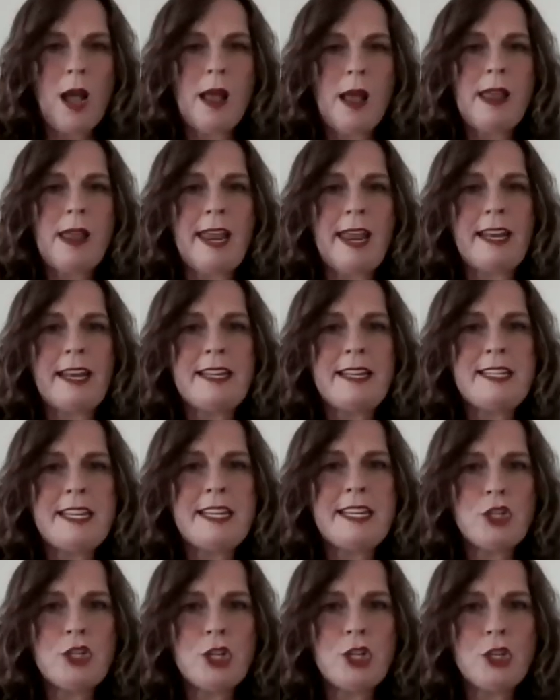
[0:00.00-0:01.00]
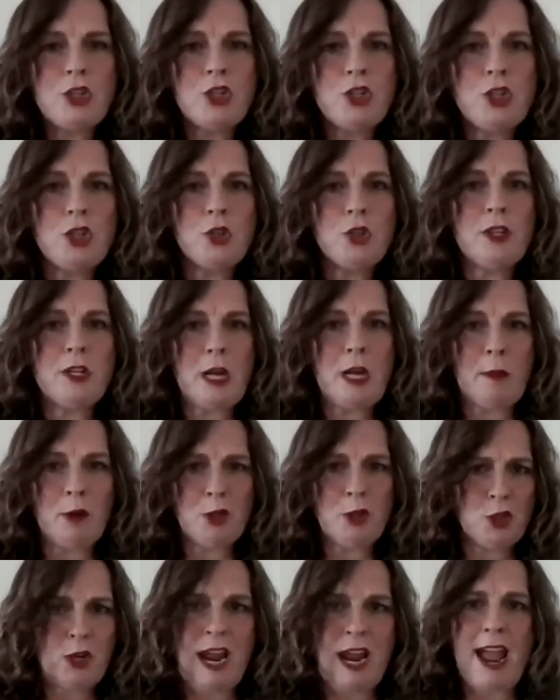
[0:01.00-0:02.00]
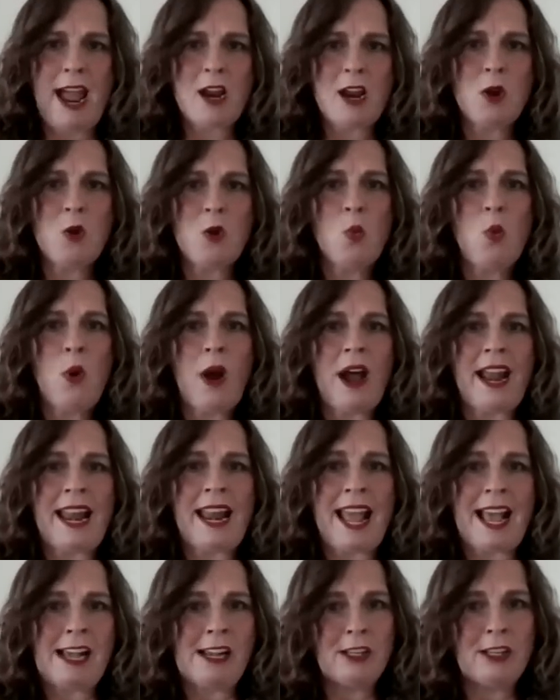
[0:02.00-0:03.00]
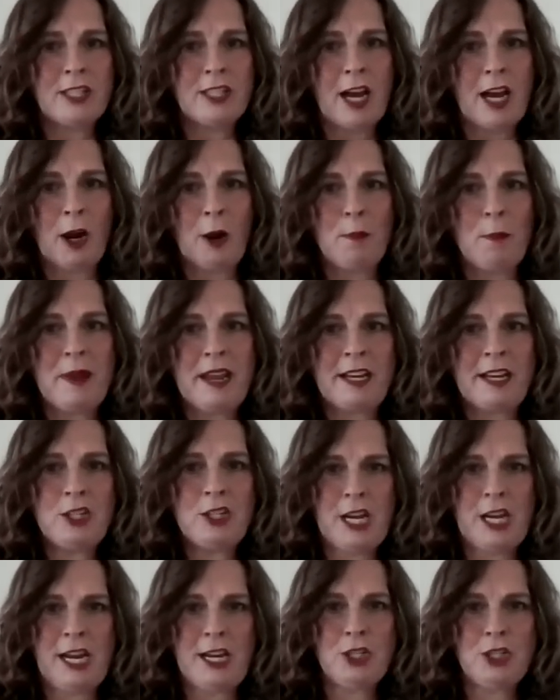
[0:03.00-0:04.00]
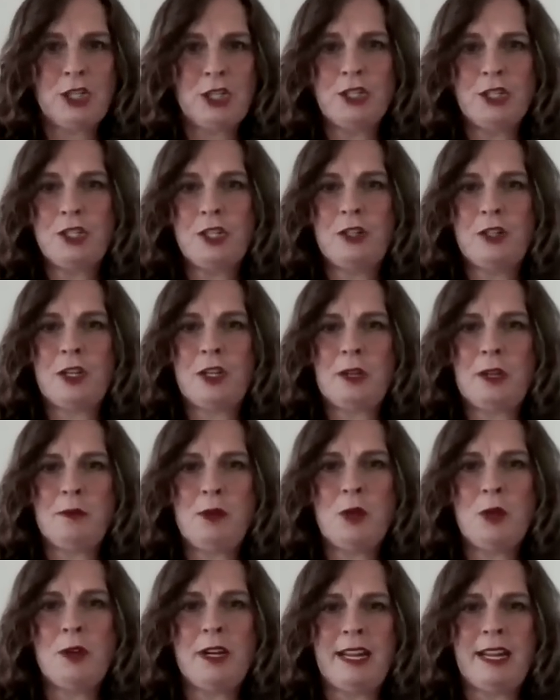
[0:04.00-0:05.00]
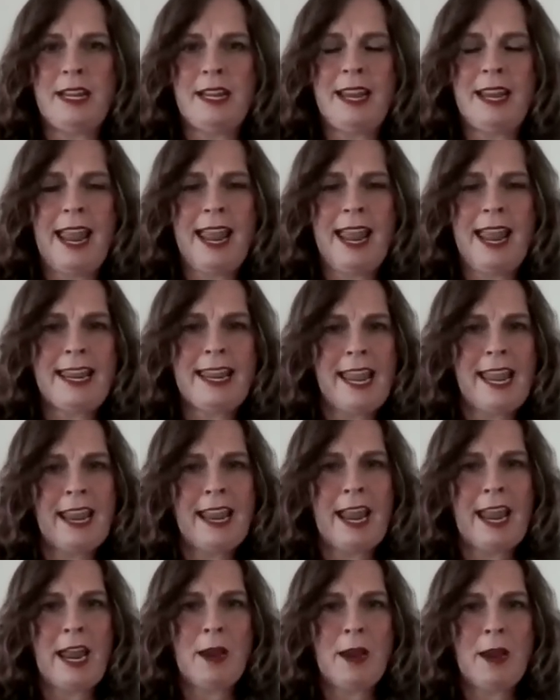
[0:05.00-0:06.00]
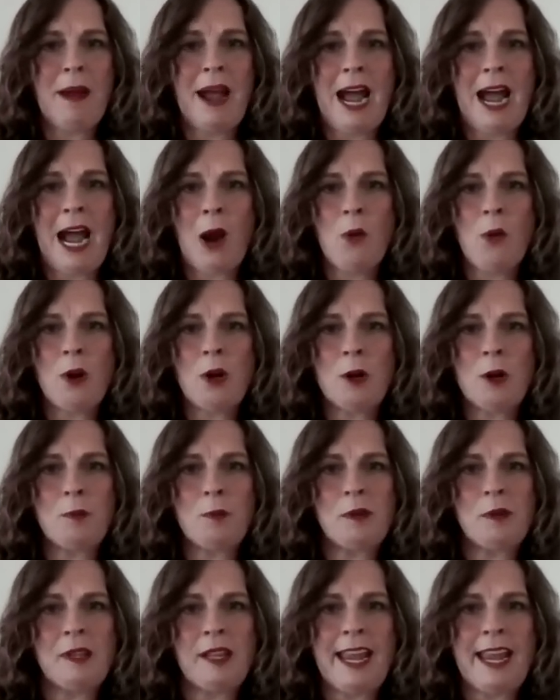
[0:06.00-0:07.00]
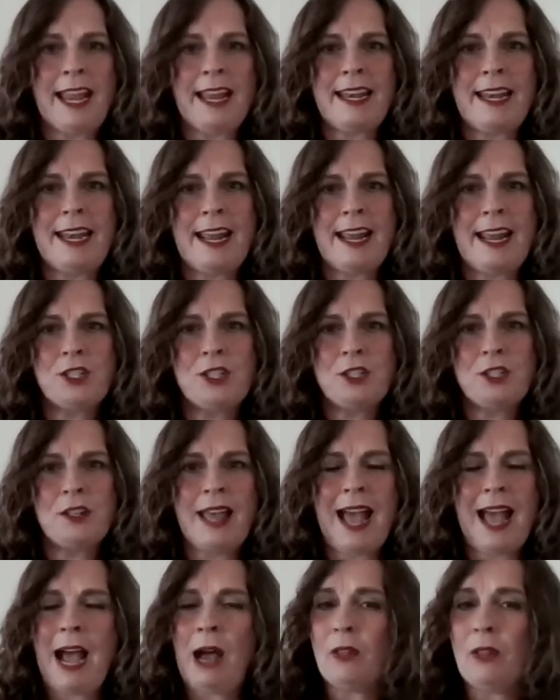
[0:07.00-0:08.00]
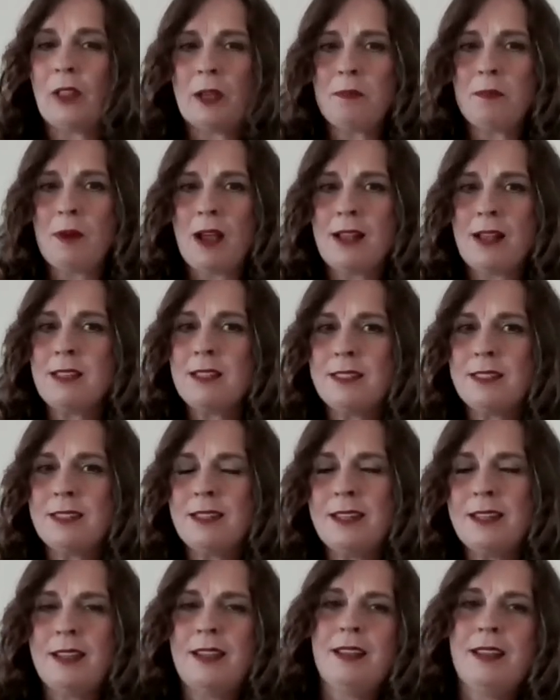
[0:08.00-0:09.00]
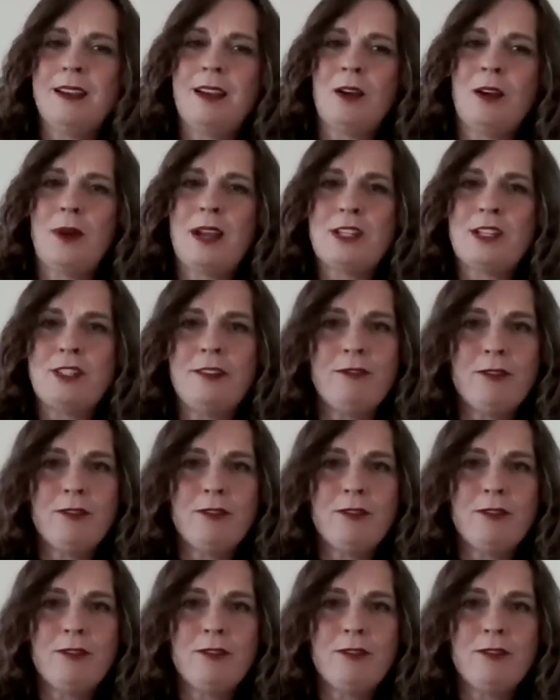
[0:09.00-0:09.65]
In addition to the double track, what else are big changes to the community, aka power plant next to the outlet malls? A question from